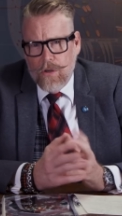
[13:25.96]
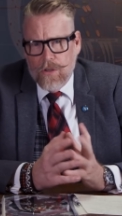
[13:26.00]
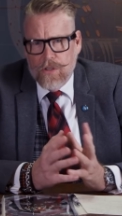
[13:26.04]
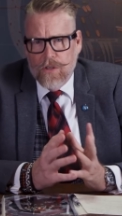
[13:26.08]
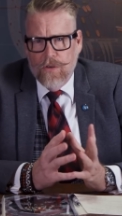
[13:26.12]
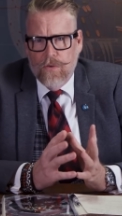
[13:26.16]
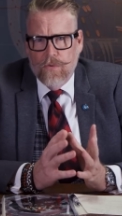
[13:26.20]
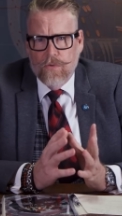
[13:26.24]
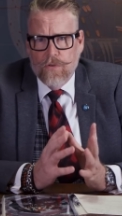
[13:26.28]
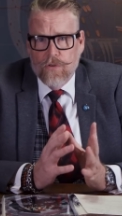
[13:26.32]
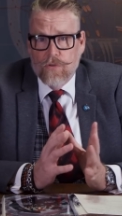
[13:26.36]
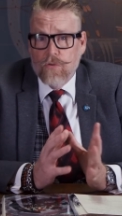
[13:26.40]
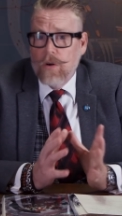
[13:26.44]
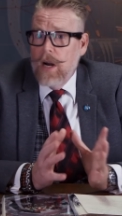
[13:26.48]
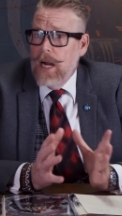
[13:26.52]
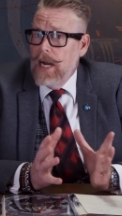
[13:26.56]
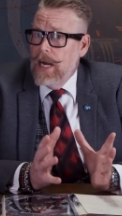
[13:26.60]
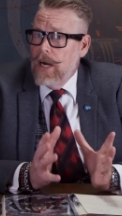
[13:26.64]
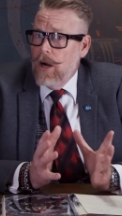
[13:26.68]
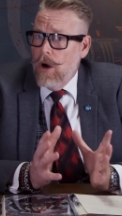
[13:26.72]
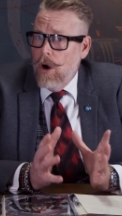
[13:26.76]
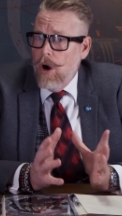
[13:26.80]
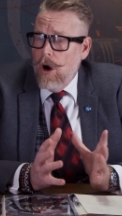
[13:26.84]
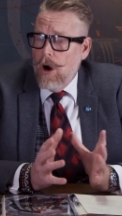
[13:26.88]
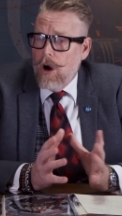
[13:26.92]
also
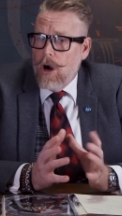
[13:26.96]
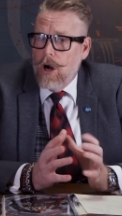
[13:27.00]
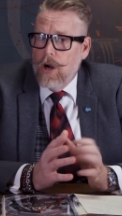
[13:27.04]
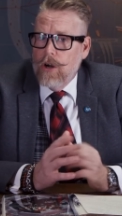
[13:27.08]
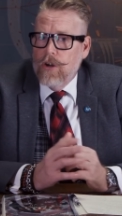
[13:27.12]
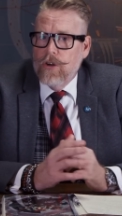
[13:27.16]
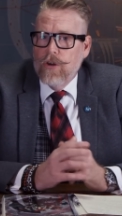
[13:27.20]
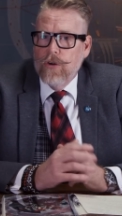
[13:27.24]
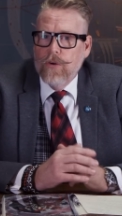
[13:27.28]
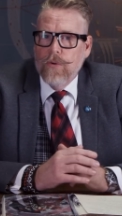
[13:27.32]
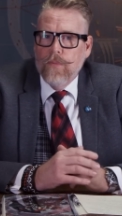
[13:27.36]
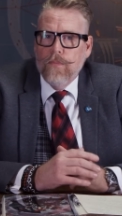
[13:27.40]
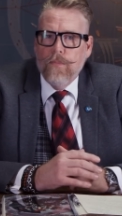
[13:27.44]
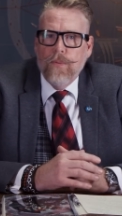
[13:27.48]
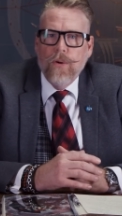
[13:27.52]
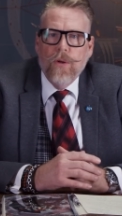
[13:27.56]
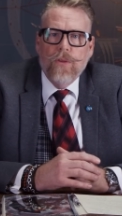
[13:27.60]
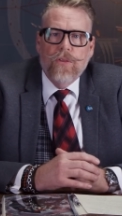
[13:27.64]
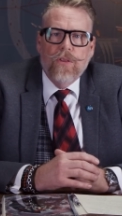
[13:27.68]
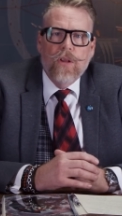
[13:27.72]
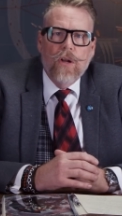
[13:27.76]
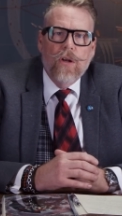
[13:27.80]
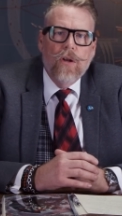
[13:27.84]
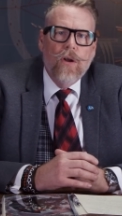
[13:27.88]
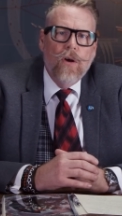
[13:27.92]
trying hard to
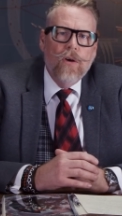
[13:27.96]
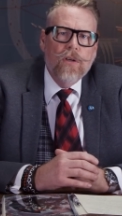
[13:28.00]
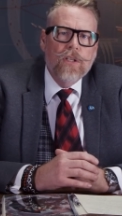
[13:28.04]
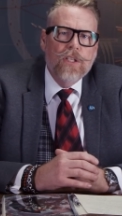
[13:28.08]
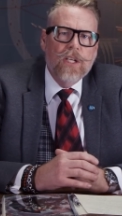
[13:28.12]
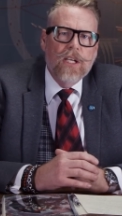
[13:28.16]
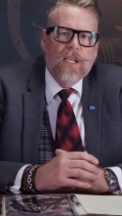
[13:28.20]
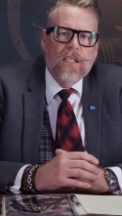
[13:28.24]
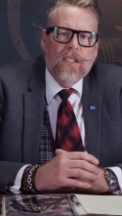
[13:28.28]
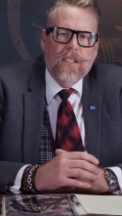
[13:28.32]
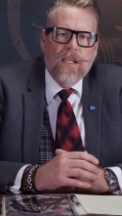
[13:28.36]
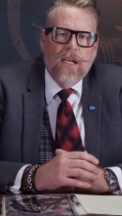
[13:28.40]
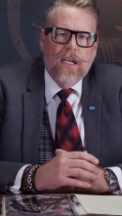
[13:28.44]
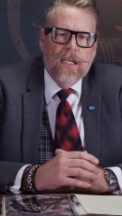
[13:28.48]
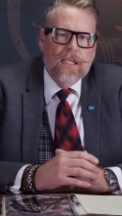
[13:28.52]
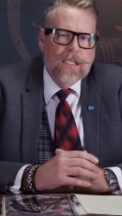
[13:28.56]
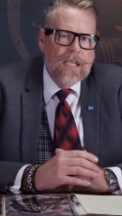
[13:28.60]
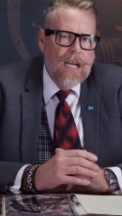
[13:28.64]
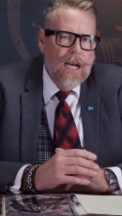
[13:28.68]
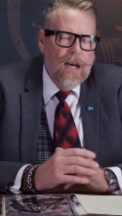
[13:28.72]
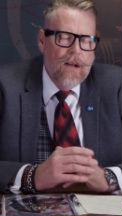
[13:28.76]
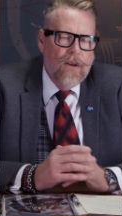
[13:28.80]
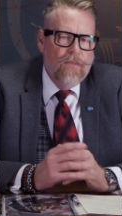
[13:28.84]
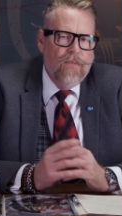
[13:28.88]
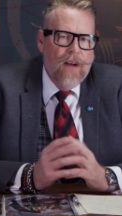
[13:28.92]
put the launching sites
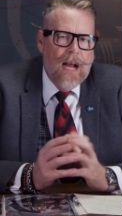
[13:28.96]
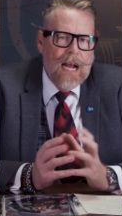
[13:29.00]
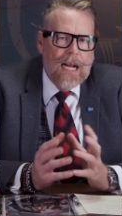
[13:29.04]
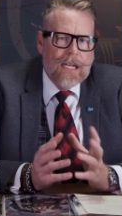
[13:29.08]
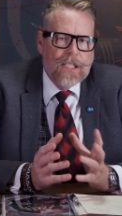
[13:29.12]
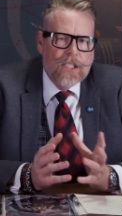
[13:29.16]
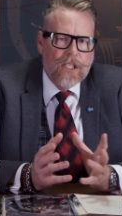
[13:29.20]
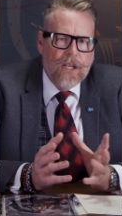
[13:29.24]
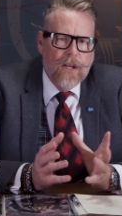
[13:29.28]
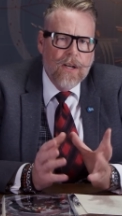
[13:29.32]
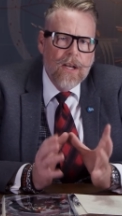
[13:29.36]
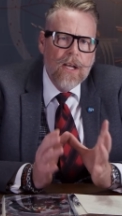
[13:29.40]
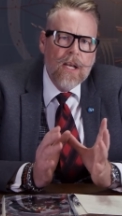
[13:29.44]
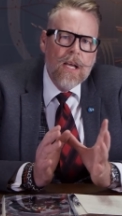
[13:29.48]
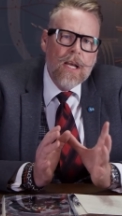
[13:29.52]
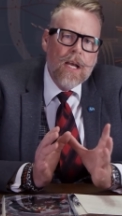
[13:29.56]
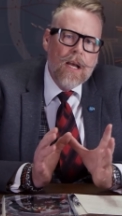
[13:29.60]
out of action,